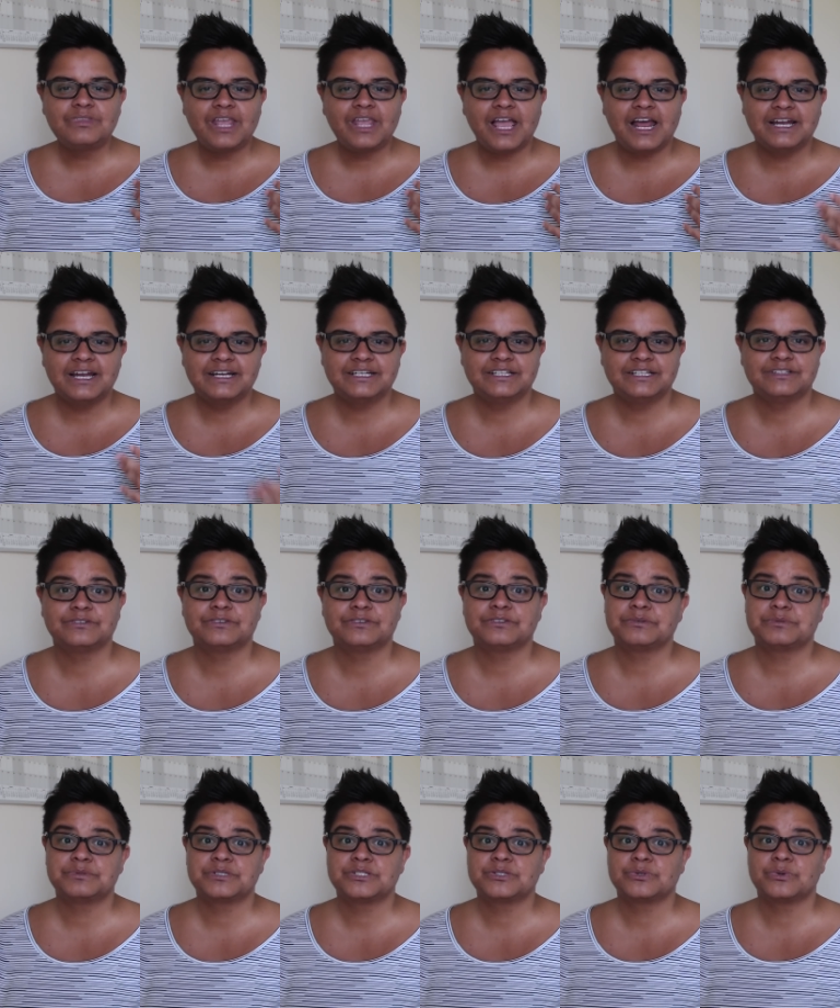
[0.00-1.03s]
And neither of
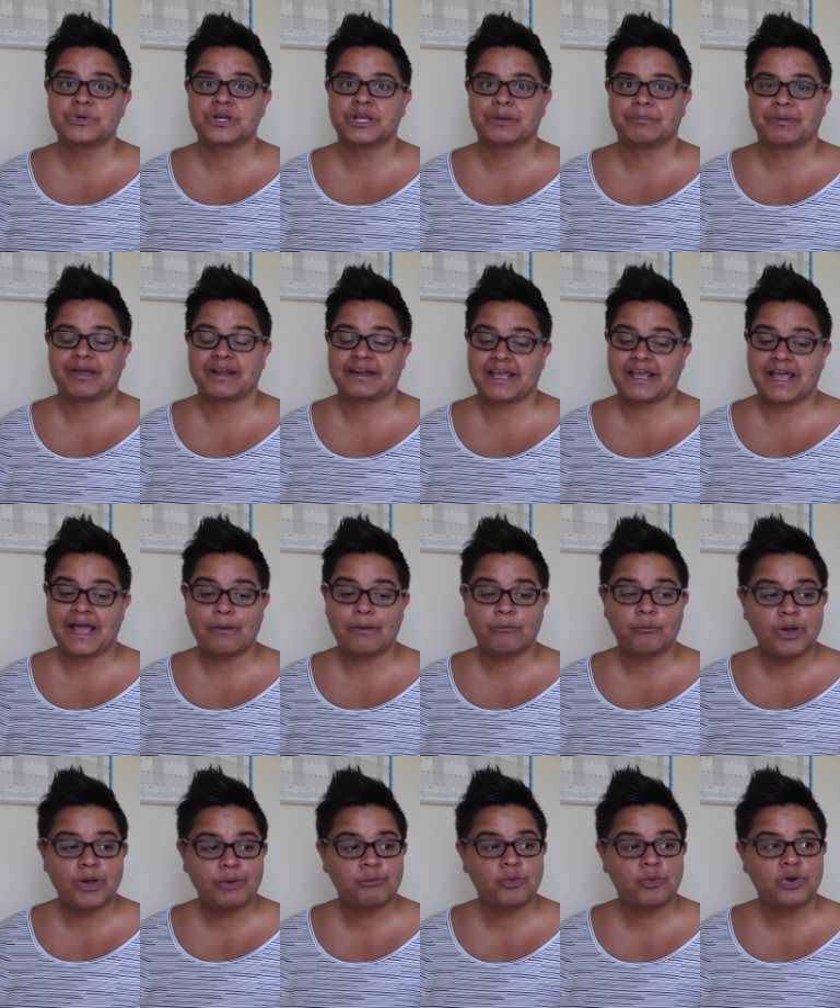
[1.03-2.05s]
them is talking about it. And
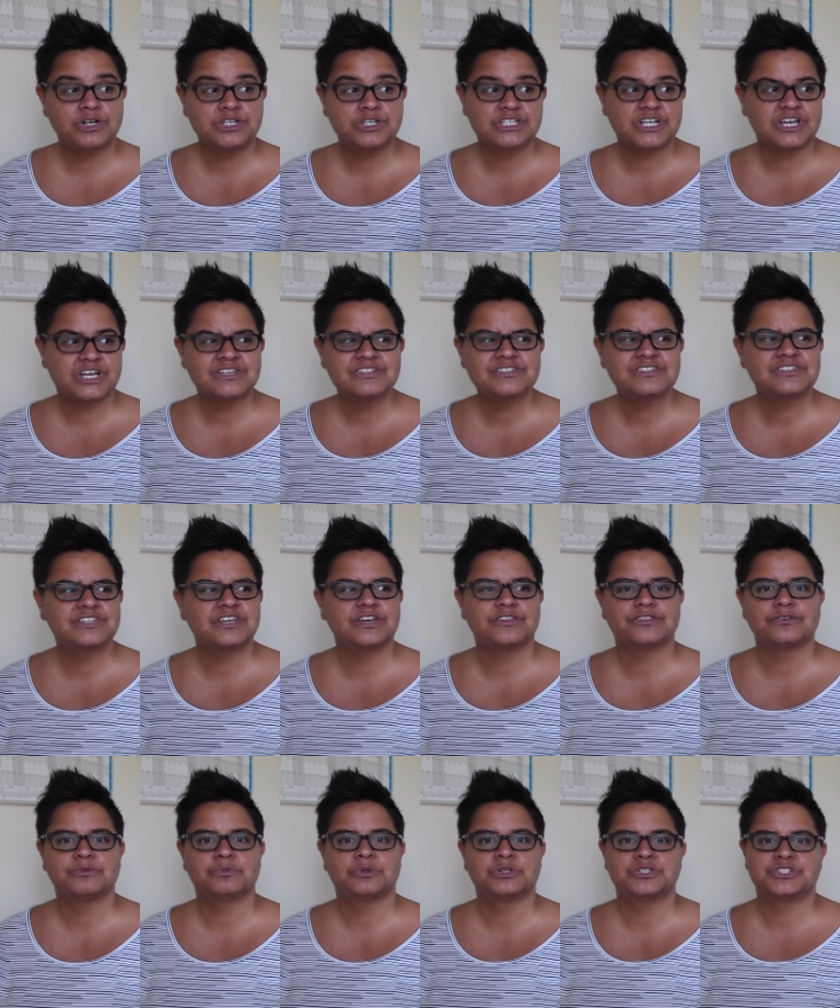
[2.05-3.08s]
when one does, the
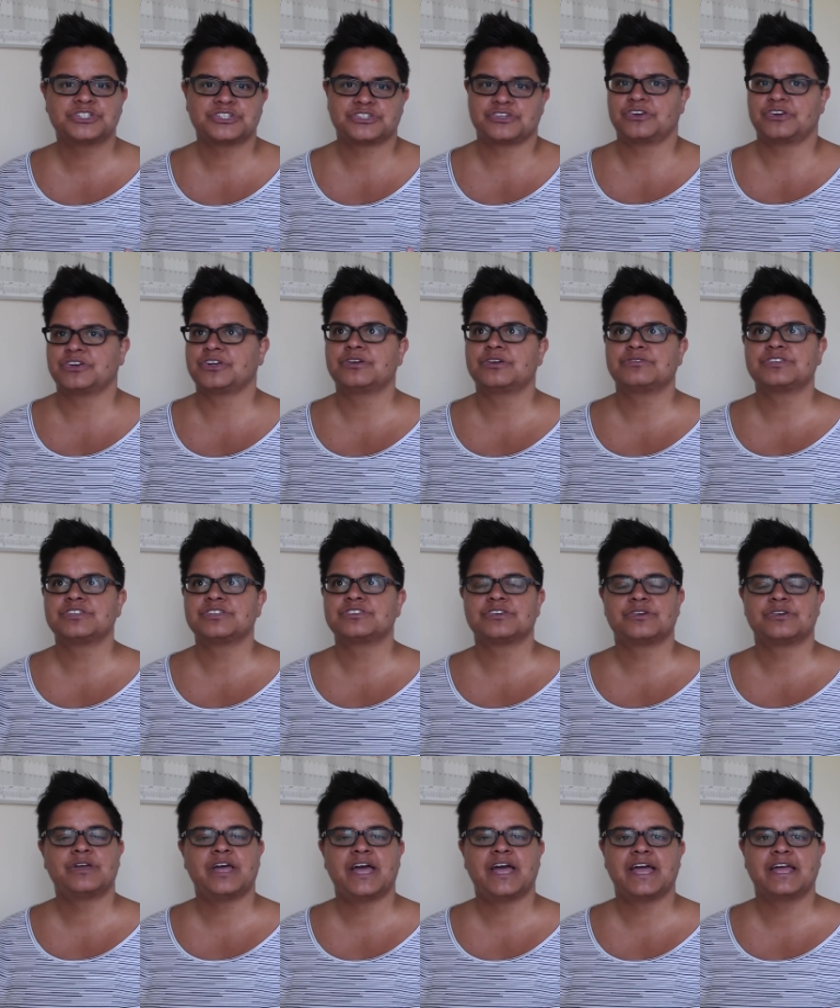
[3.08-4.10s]
other one just kind of goes, it's
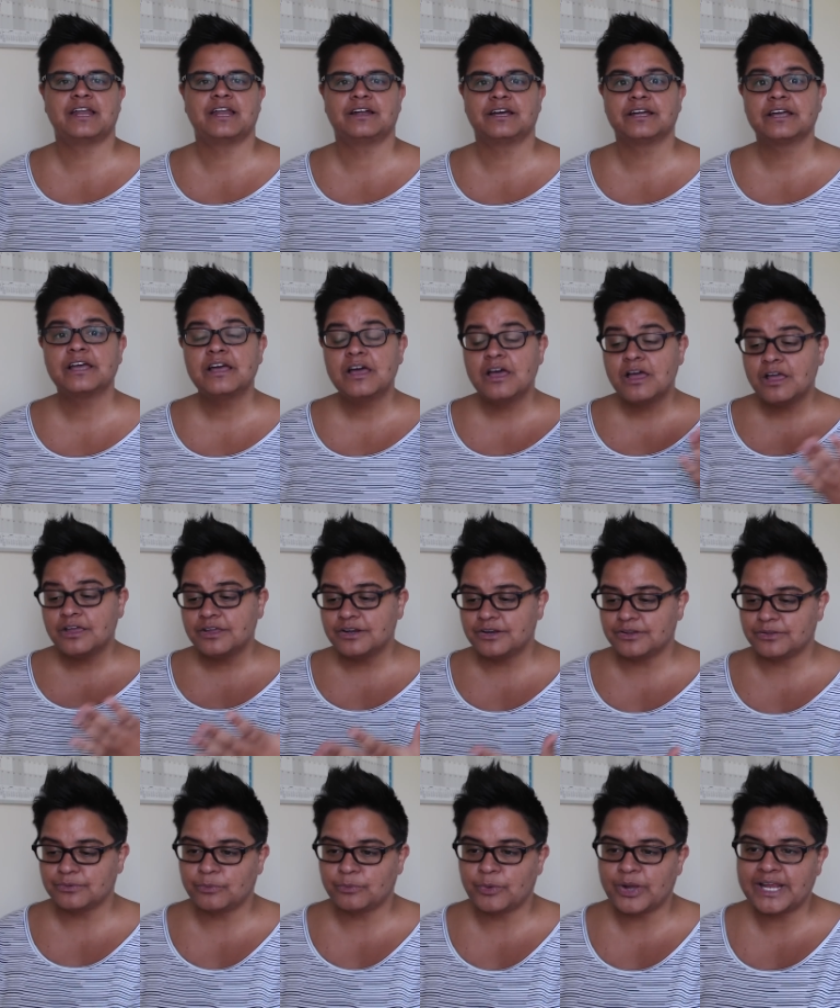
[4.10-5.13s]
okay. Like, you know,
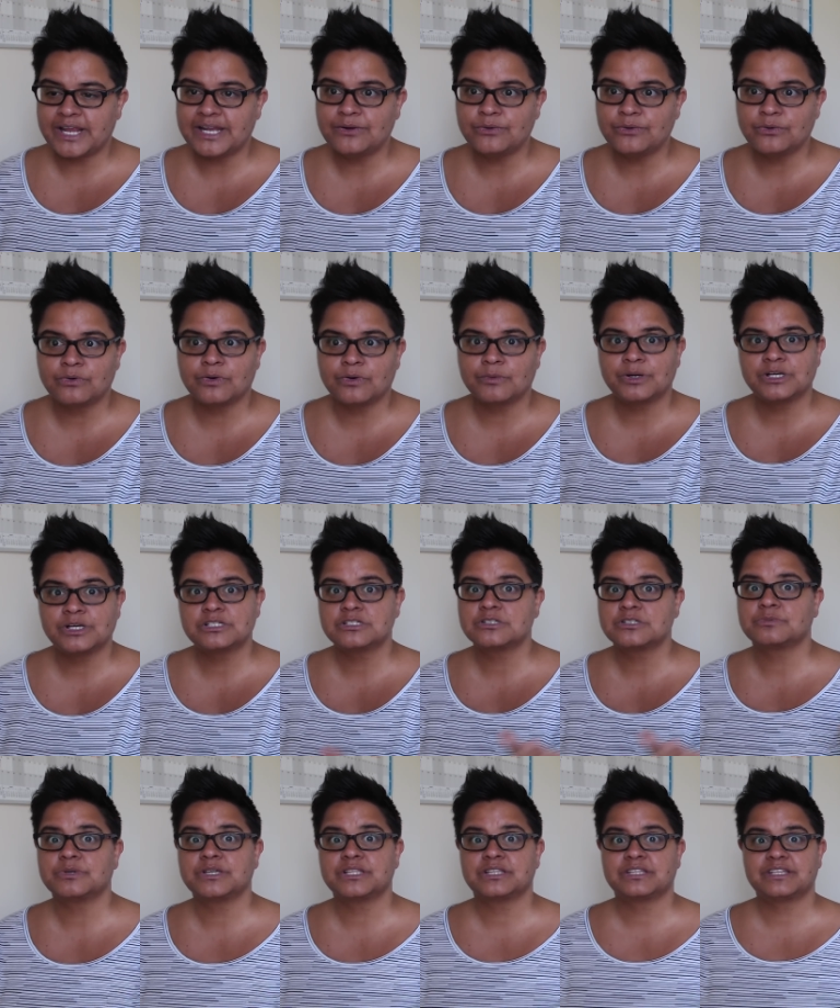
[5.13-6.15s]
the way Nora was
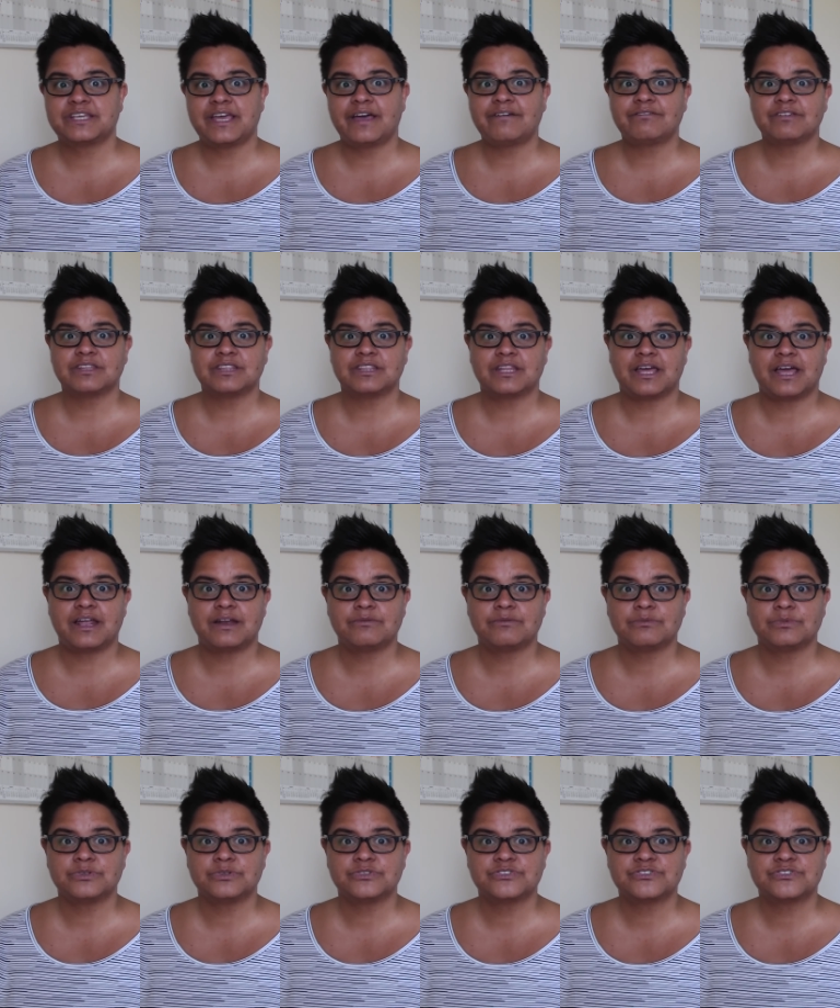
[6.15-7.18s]
with Kevin then
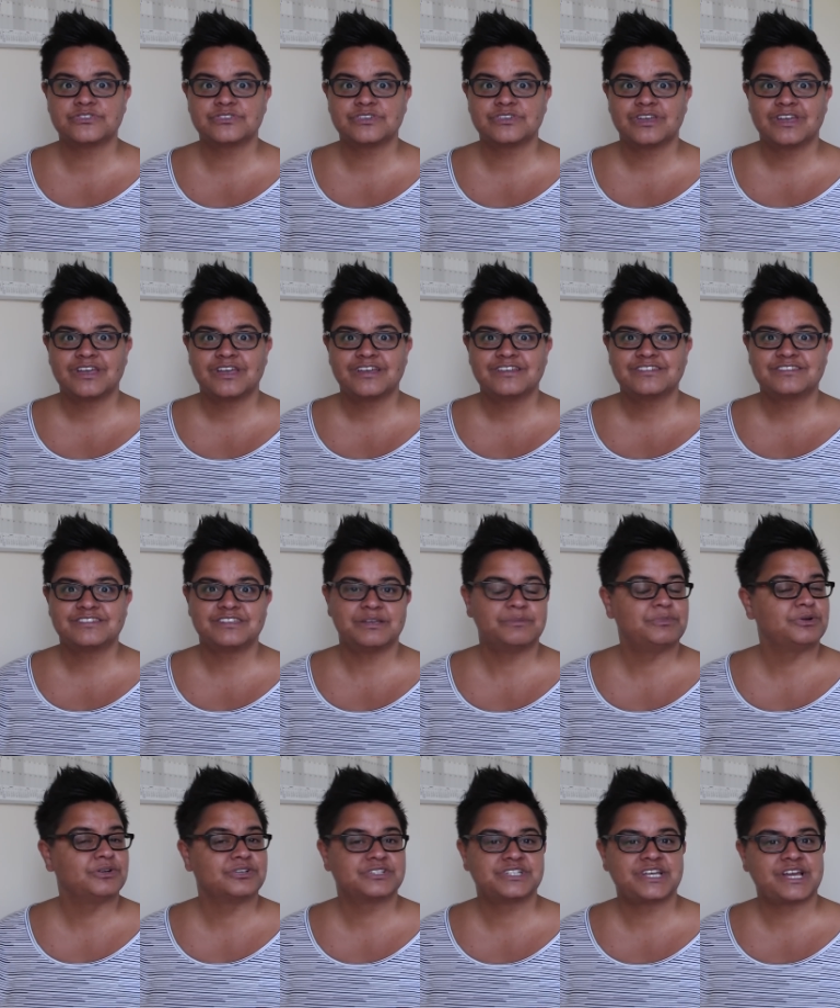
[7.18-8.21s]
was
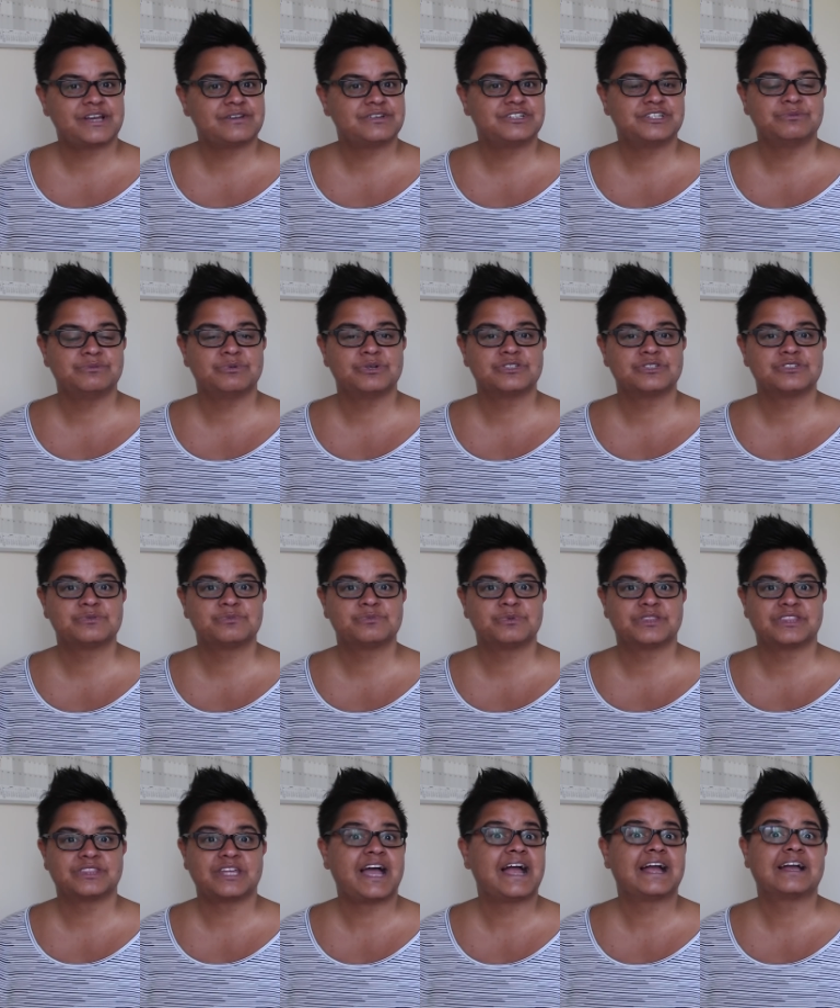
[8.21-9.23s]
similar to how she was
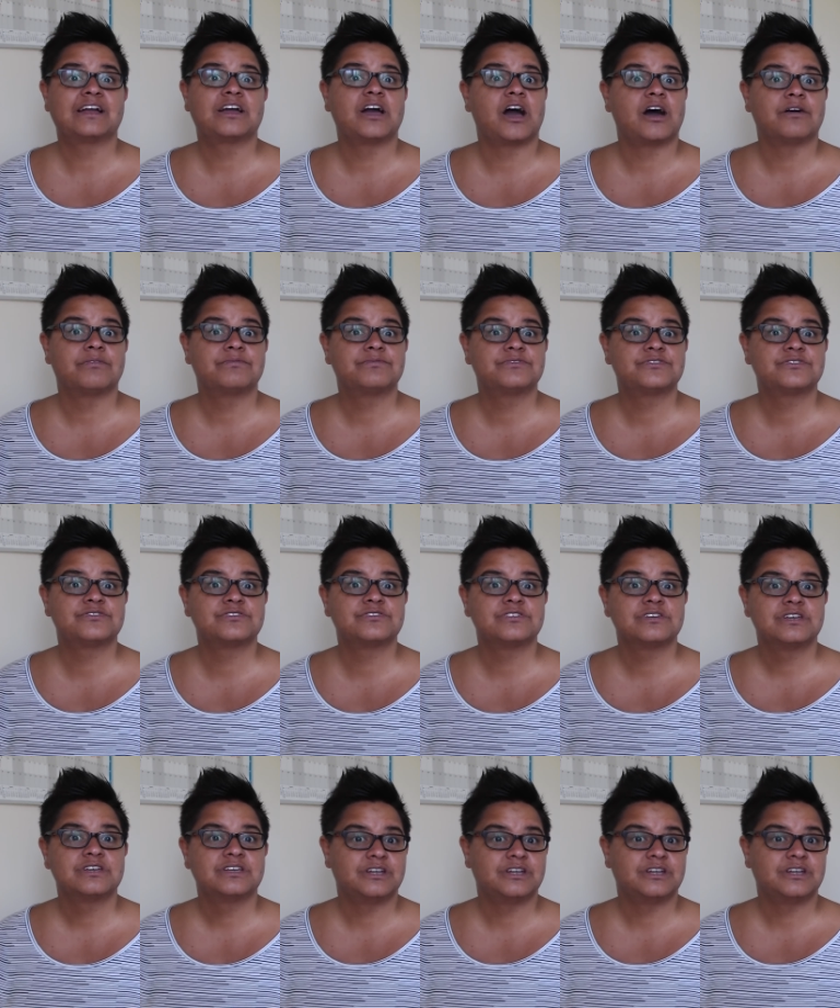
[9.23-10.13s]
with the handcuffs.